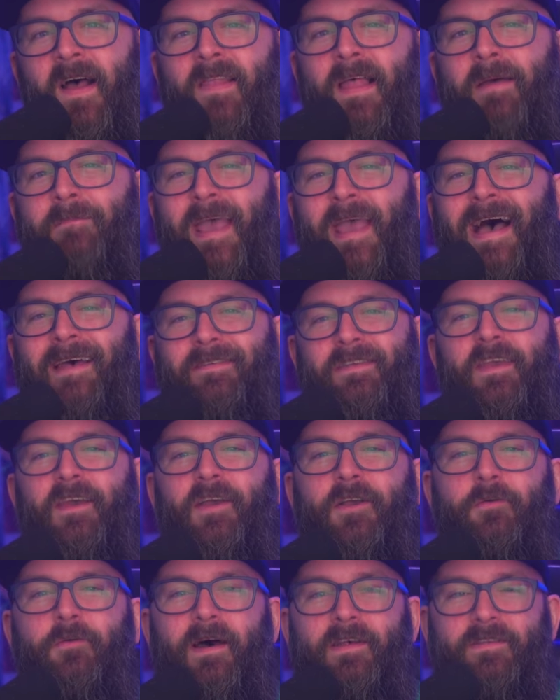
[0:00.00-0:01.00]
Let me ask you
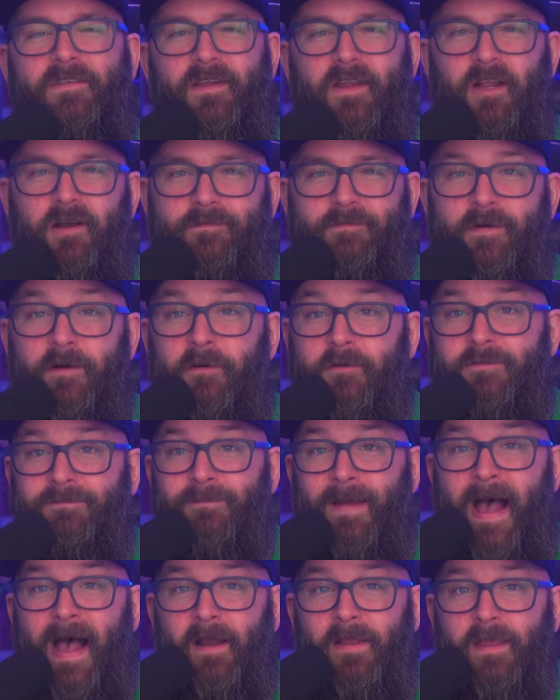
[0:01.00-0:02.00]
a question here, folks.
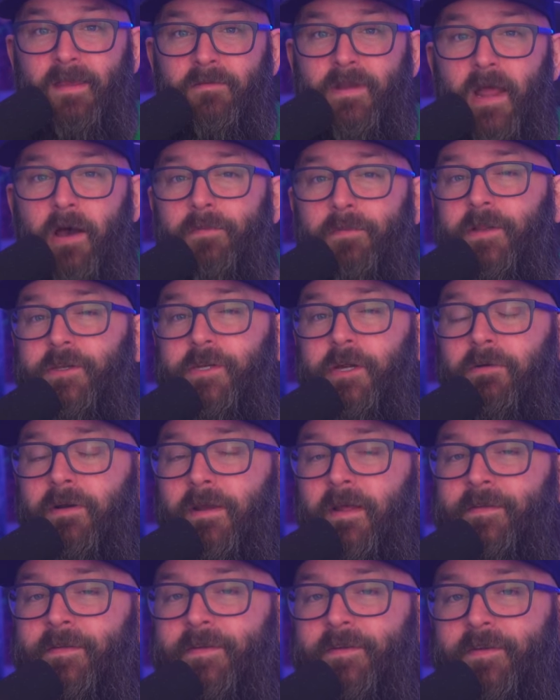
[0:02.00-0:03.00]
How do you know that you're an
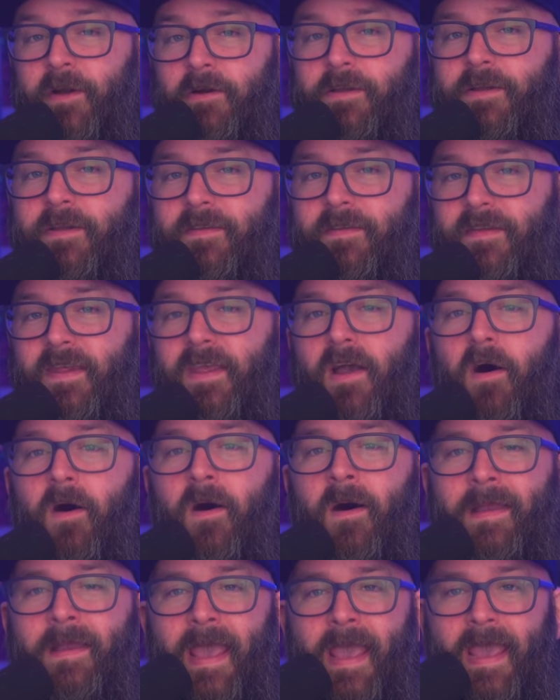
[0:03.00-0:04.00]
insurgency
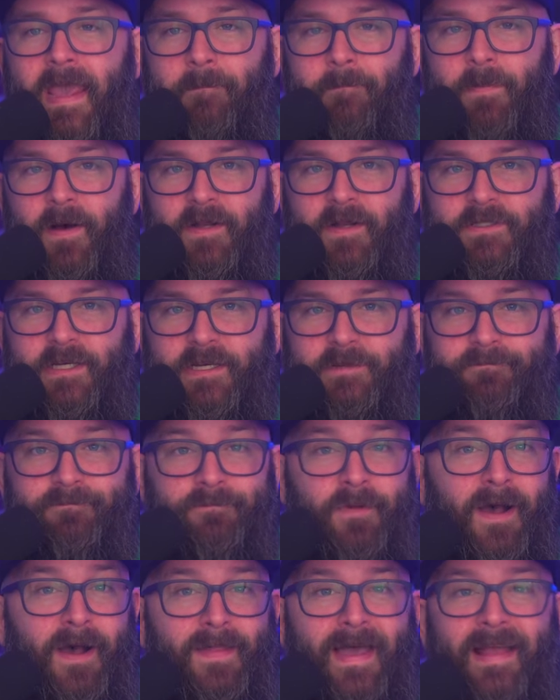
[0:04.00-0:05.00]
on a budget?
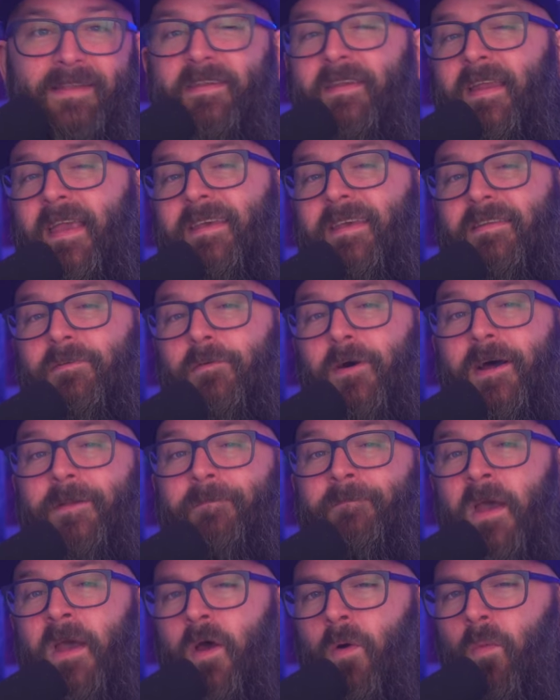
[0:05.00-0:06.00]
Well, that's an easy
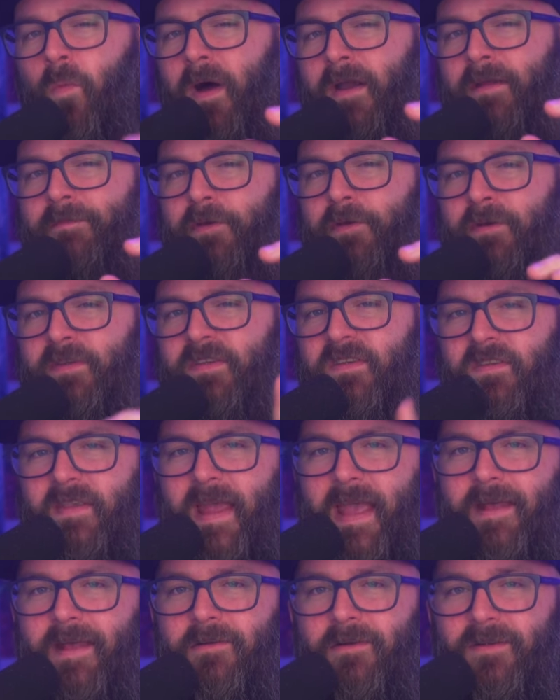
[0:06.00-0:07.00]
one. One of your
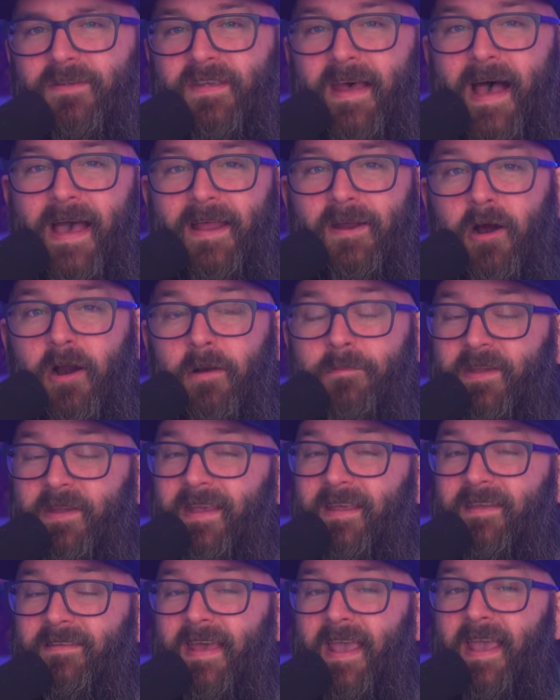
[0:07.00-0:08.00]
standard sidearms
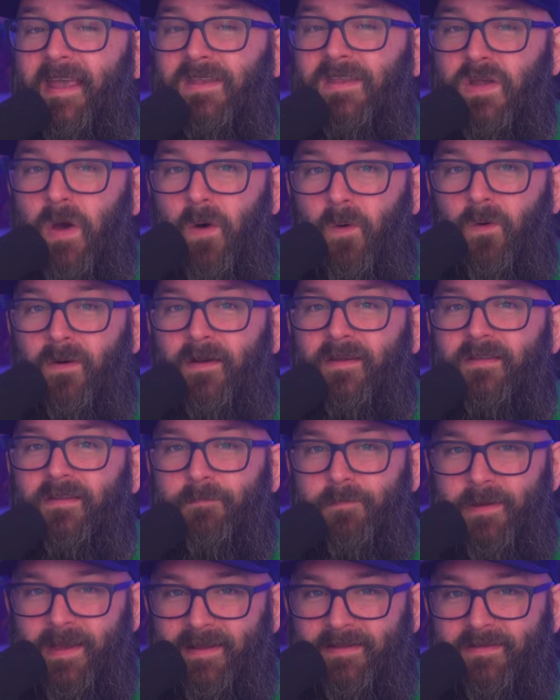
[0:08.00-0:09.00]
is a Taurus
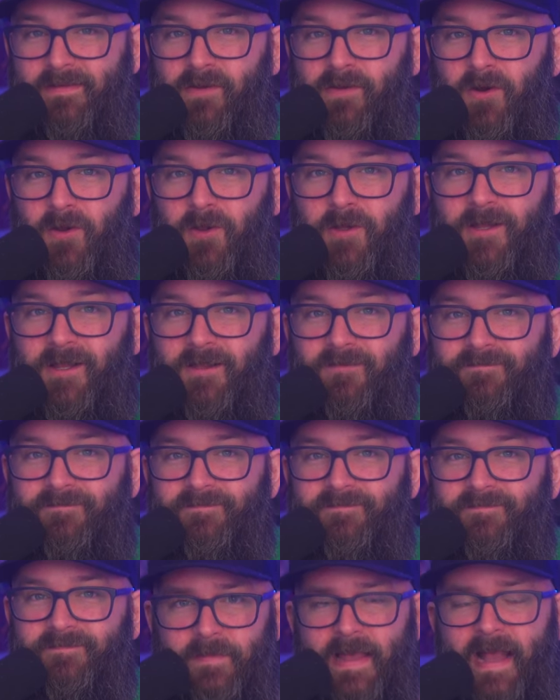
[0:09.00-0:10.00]
pistol.
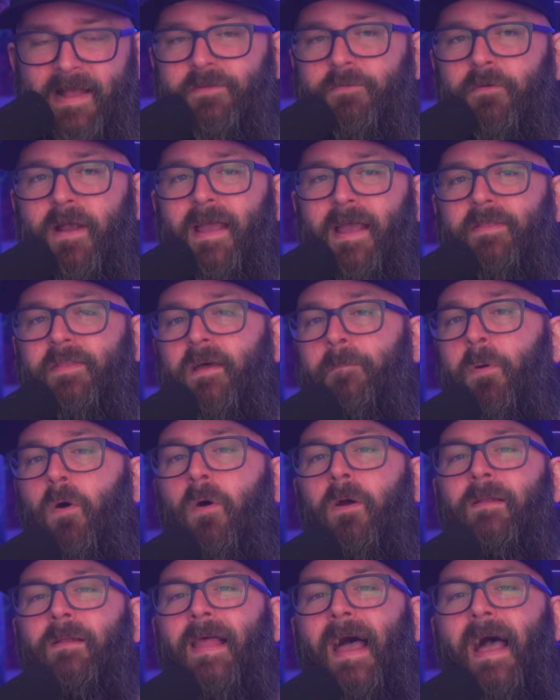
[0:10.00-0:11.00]
That's right, the
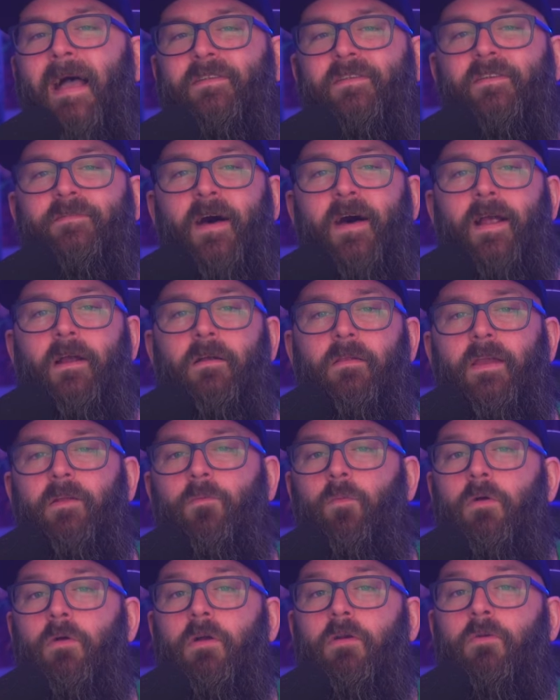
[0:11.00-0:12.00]
poor lads of
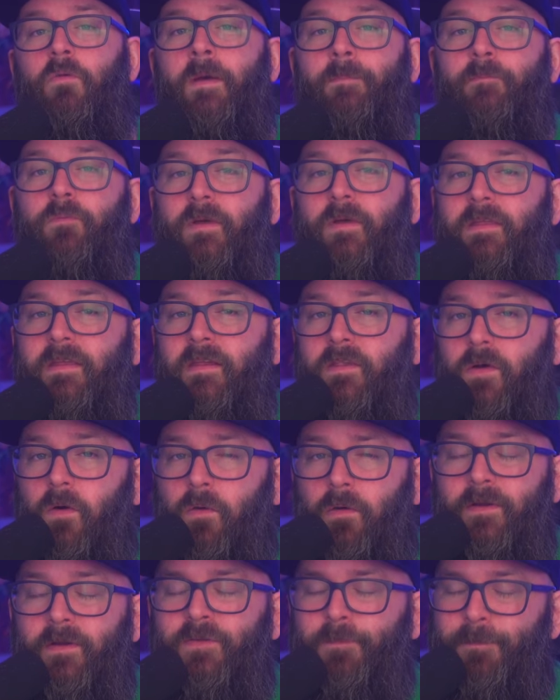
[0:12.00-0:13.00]
Ireland were equipped with the
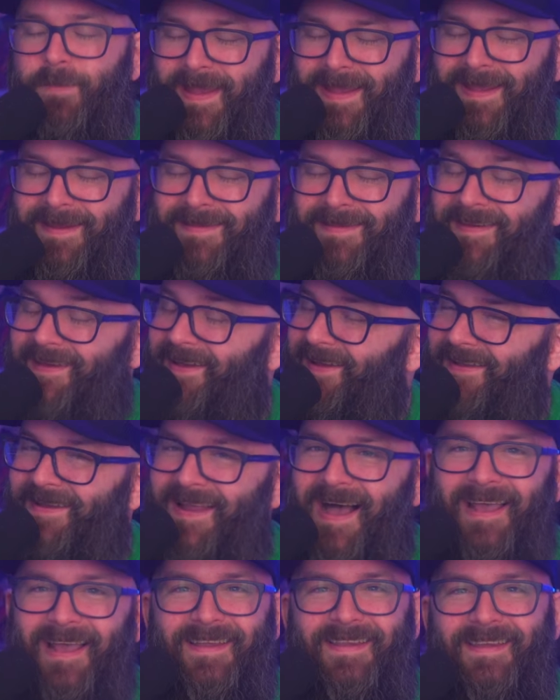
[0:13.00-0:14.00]
Taurus
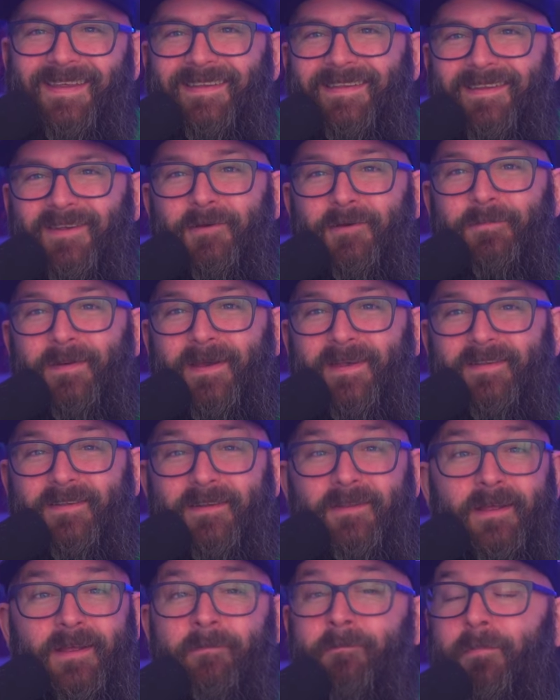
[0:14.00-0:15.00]
PT92
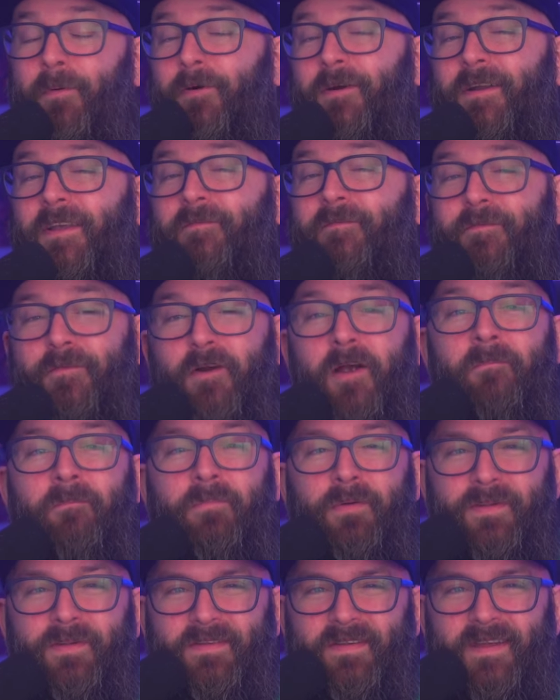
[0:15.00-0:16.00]
pistol imported from
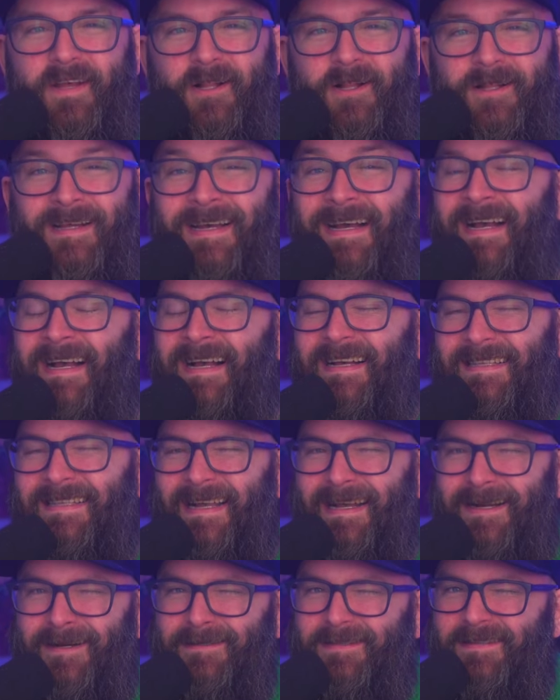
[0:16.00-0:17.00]
Brazil.
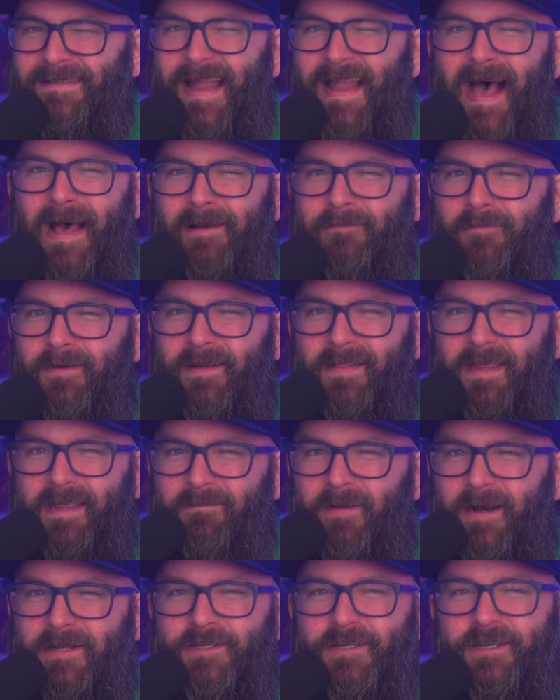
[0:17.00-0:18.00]
There's not really
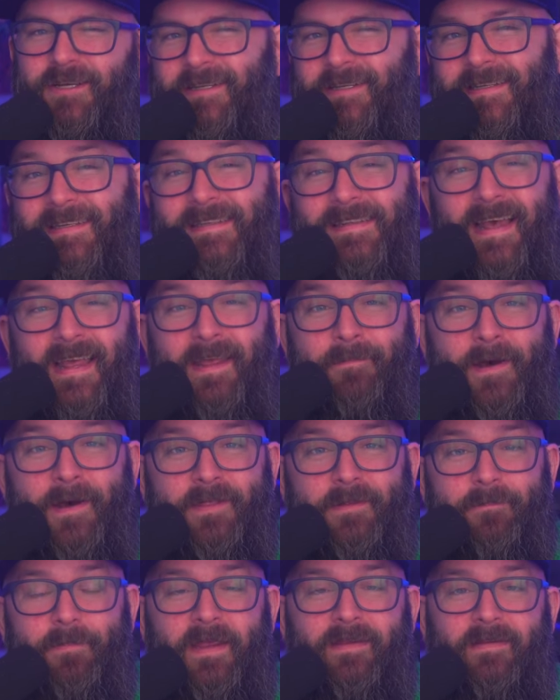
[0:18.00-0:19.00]
much good to say
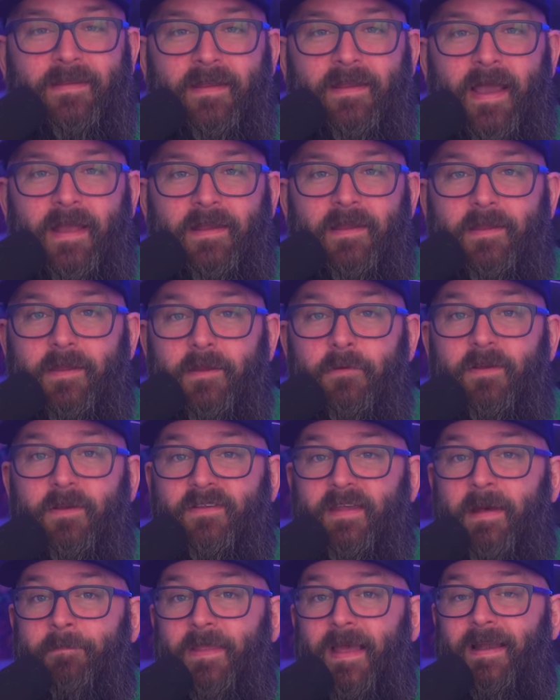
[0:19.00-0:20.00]
about the PT92
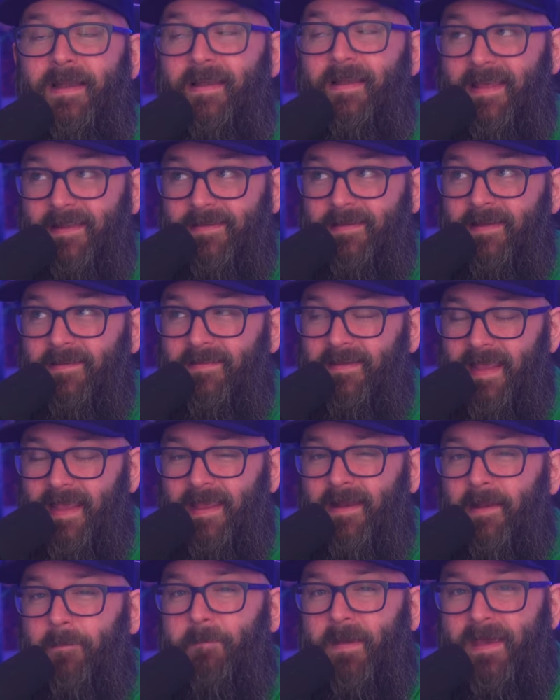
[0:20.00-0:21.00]
except that it is
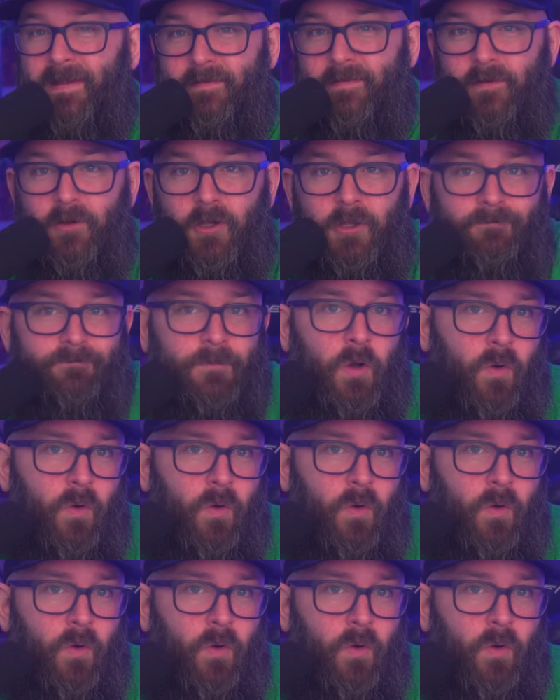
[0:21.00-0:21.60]
indeed a pistol,